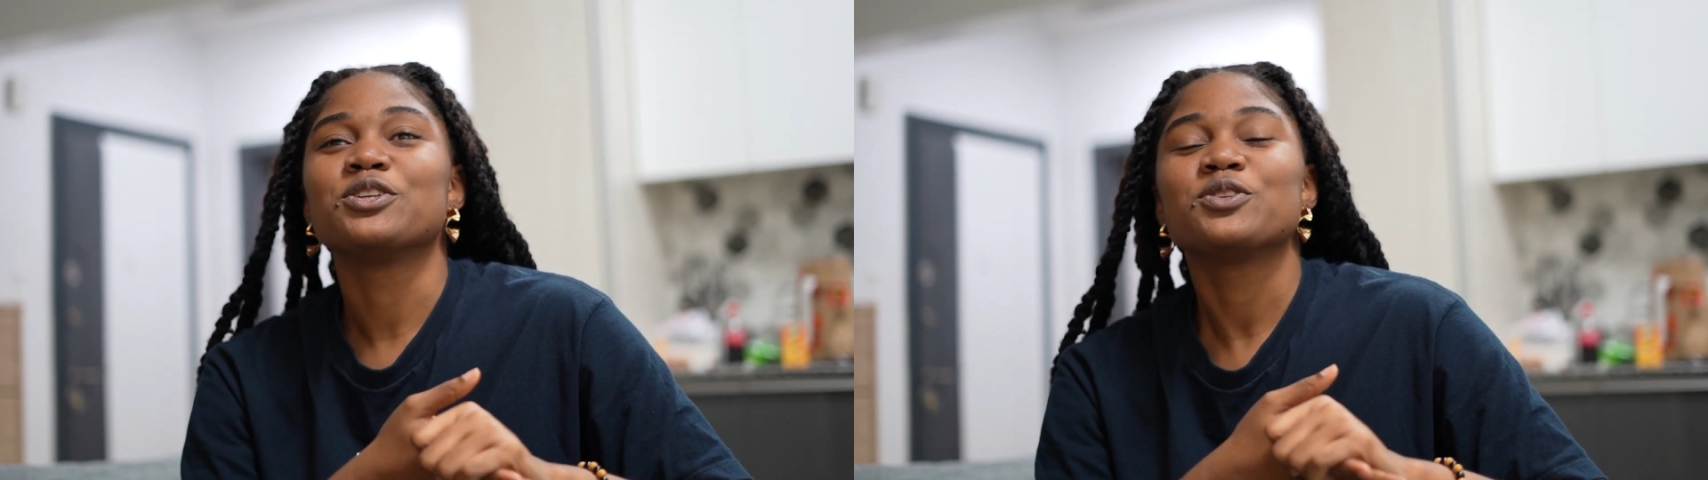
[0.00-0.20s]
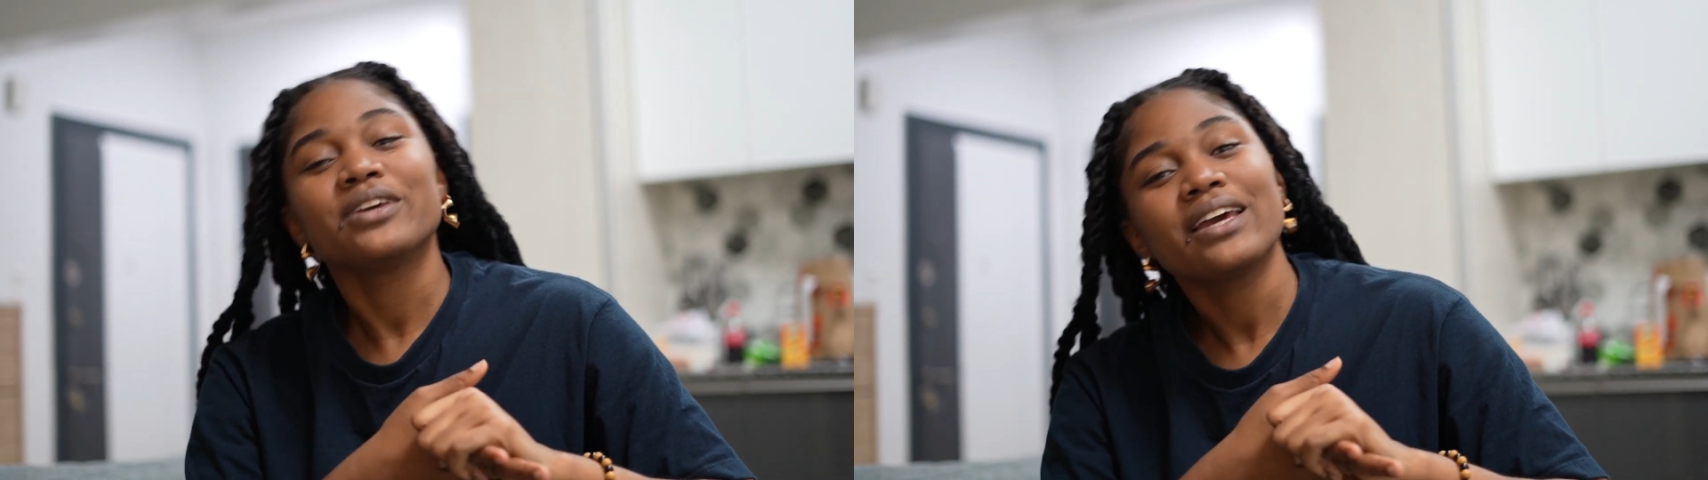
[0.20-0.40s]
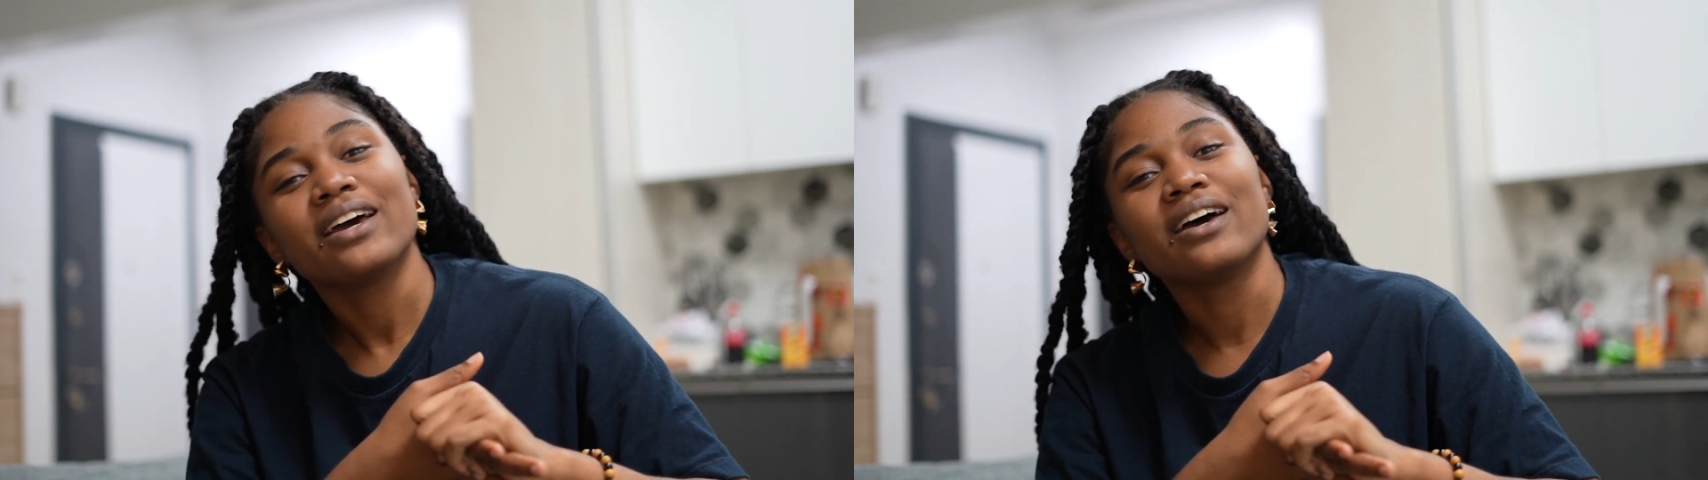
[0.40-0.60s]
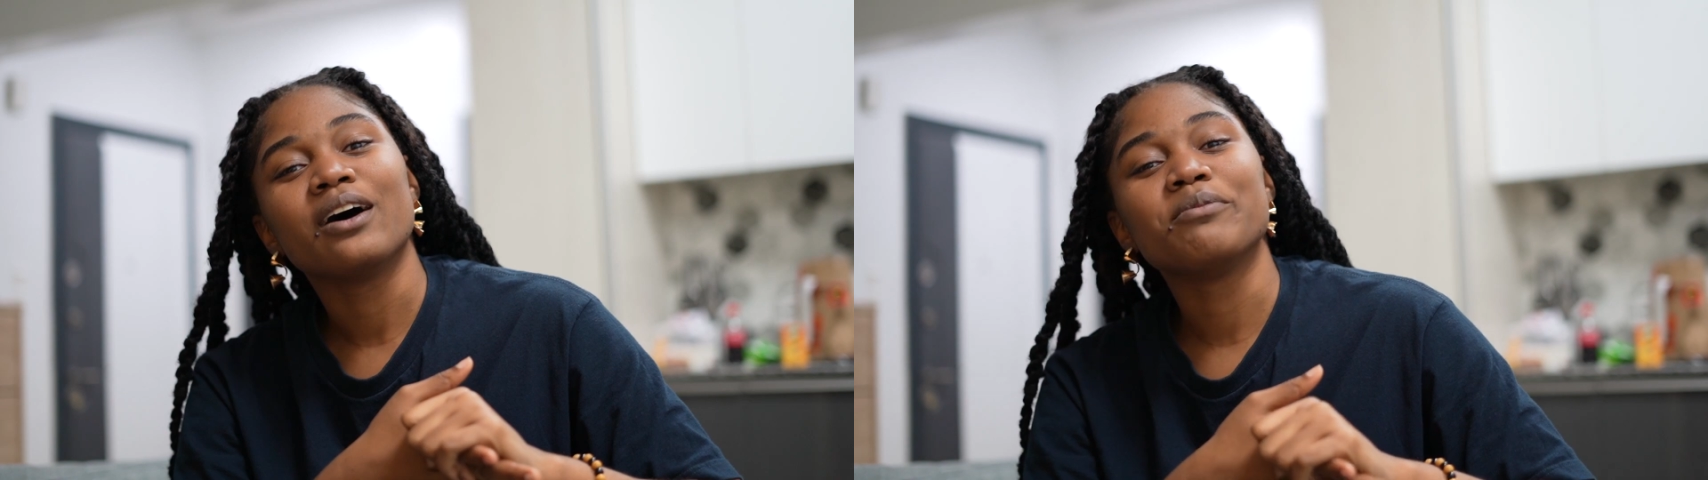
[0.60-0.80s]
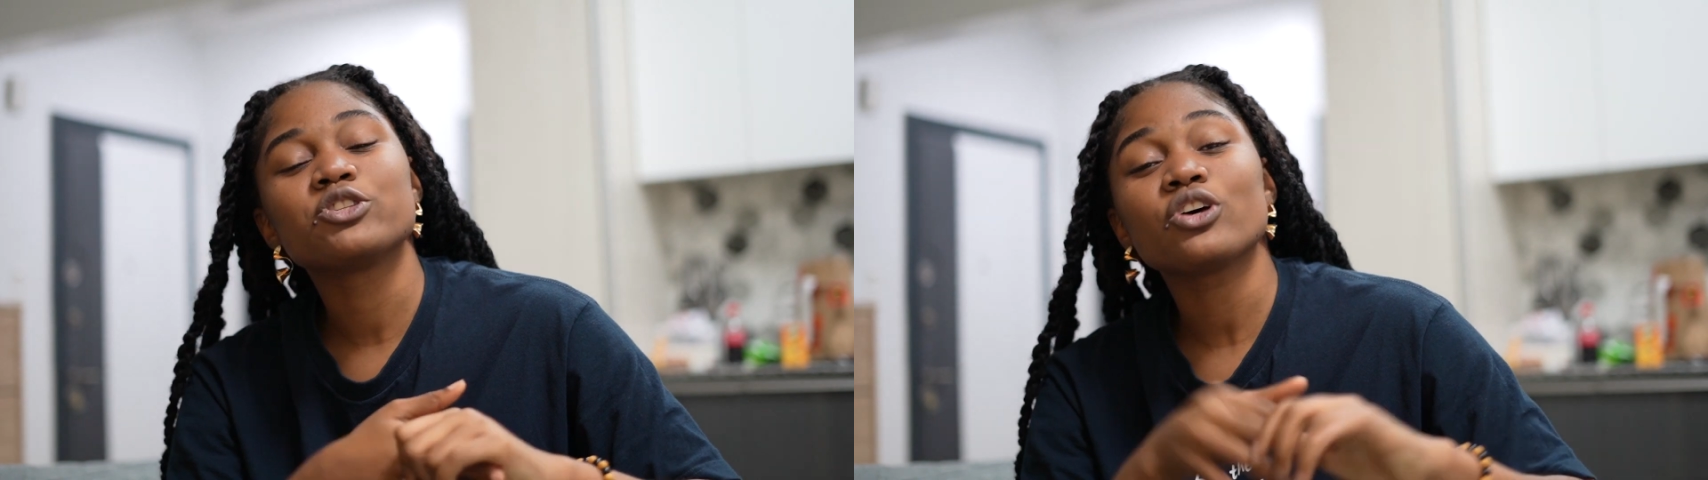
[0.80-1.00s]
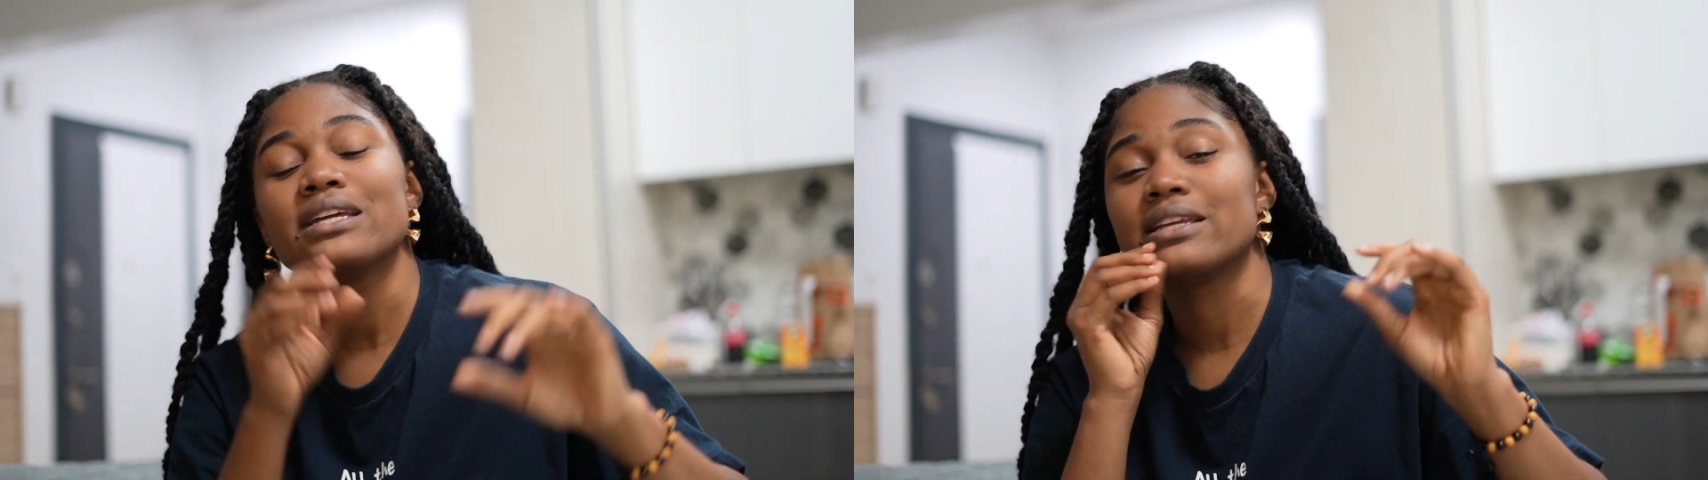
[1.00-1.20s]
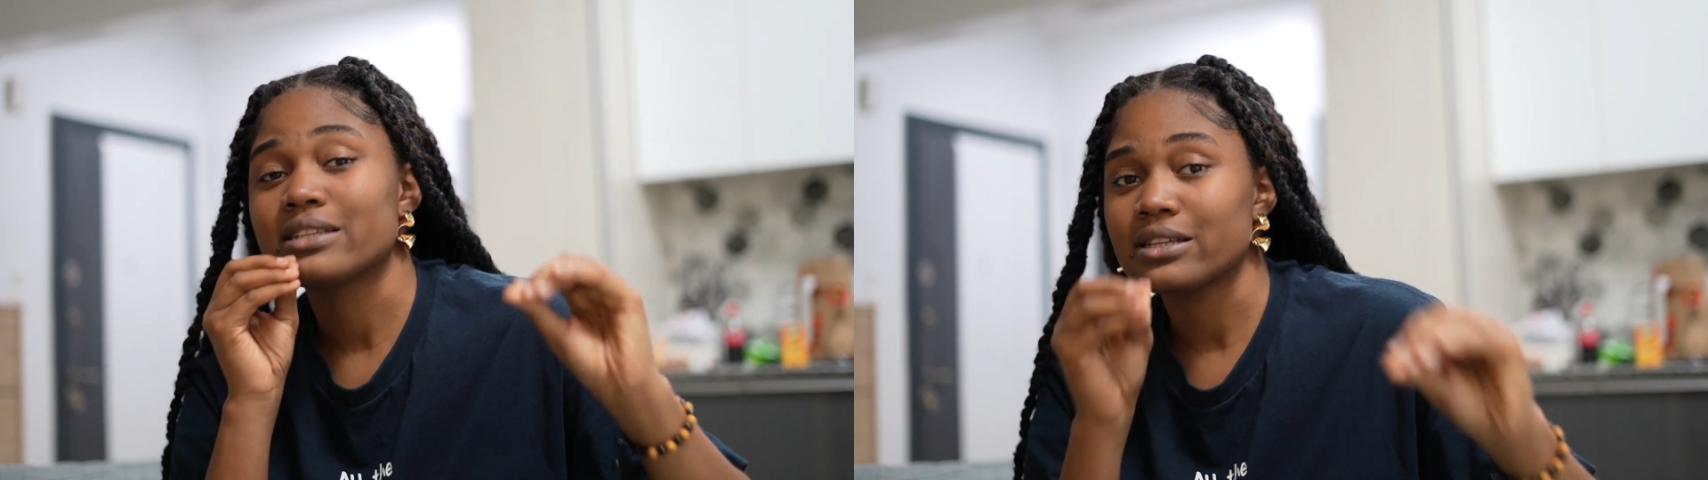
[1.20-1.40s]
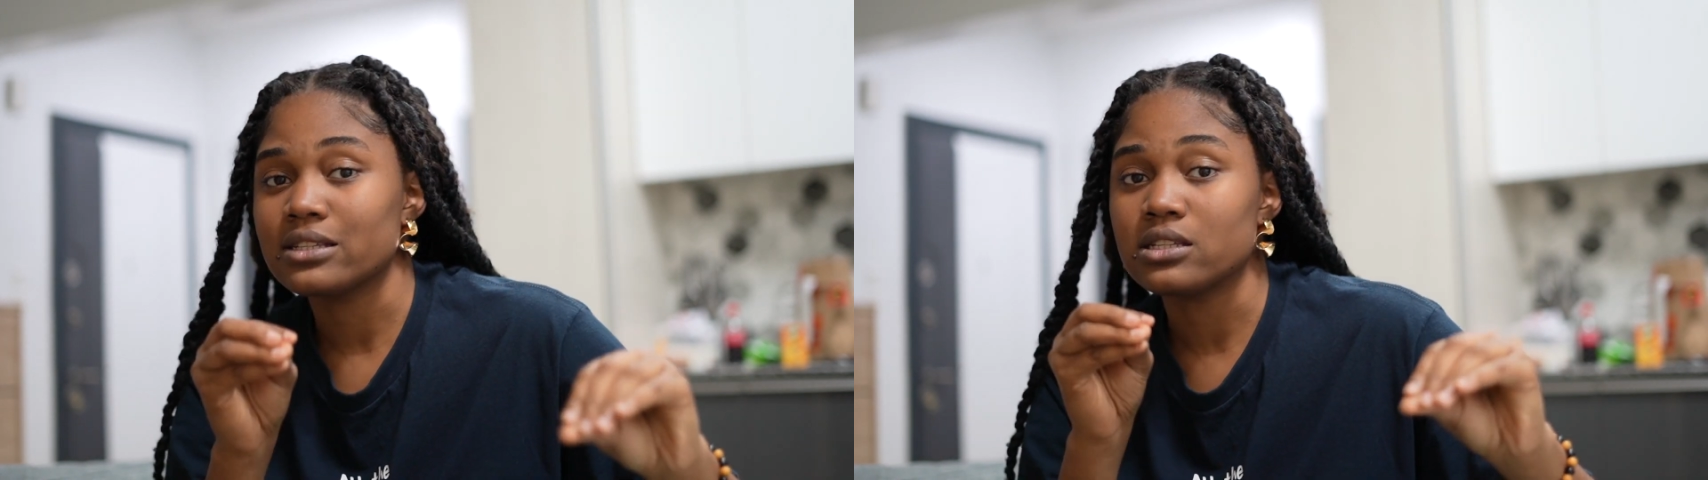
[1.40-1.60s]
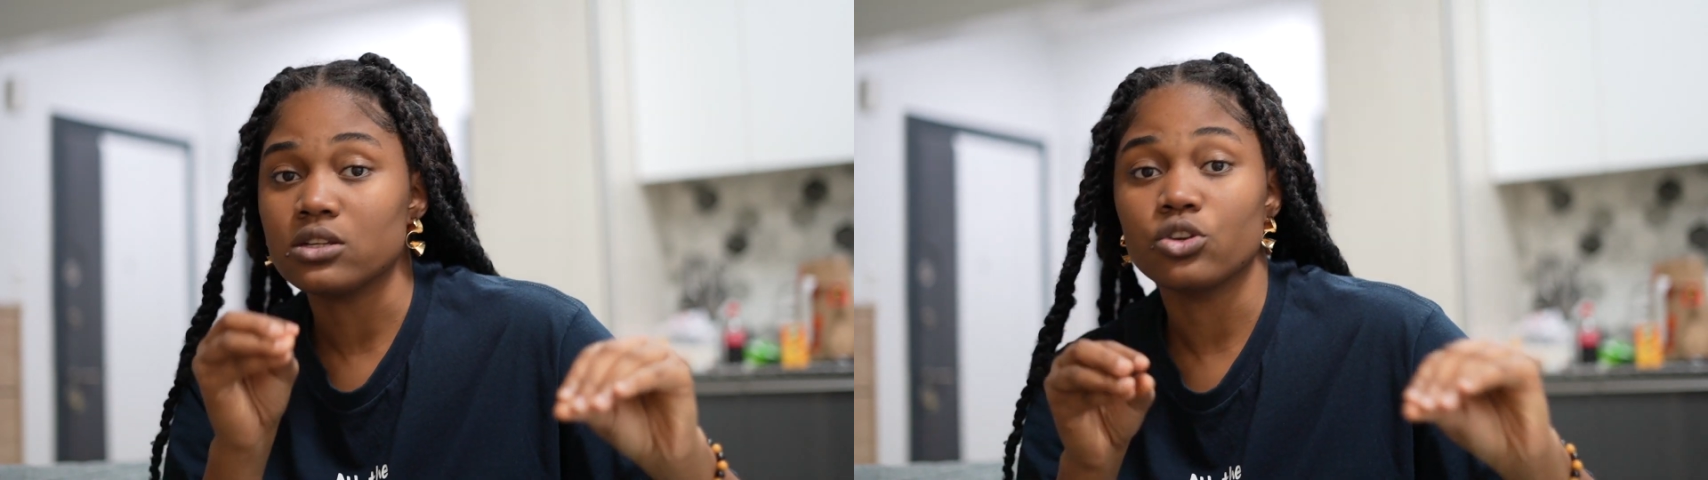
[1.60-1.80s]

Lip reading: So yeah, it's not a necessity.